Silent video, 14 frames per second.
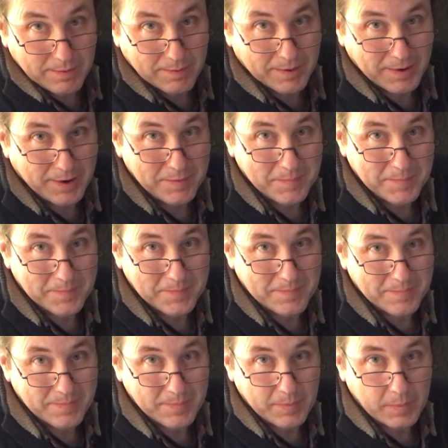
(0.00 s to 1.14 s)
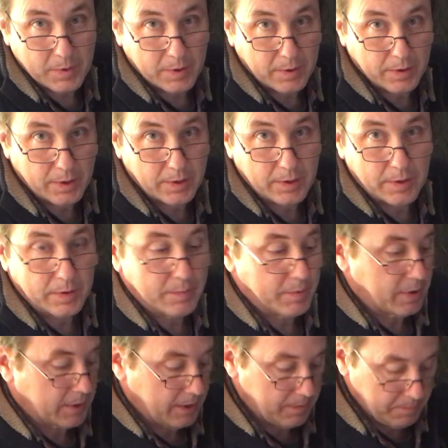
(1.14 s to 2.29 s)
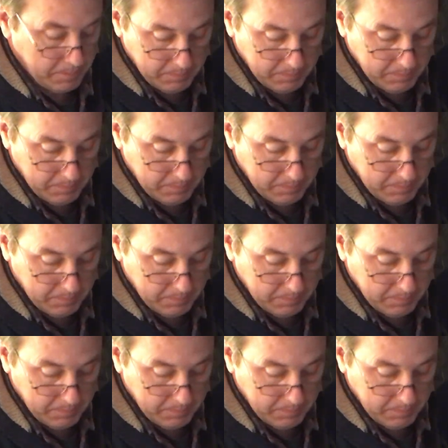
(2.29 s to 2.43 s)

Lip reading: Okay? Ding dong. Okay?